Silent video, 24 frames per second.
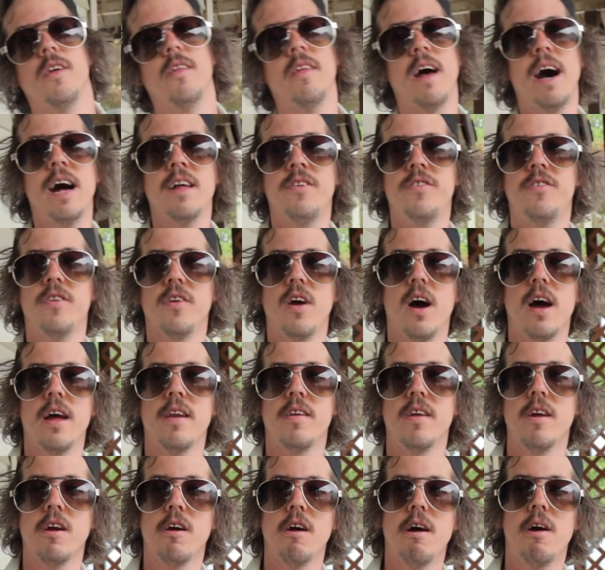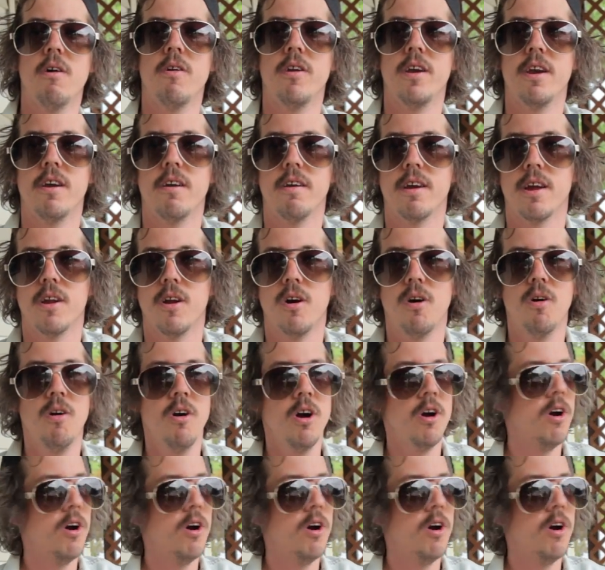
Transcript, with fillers: That's the idea out here, you know.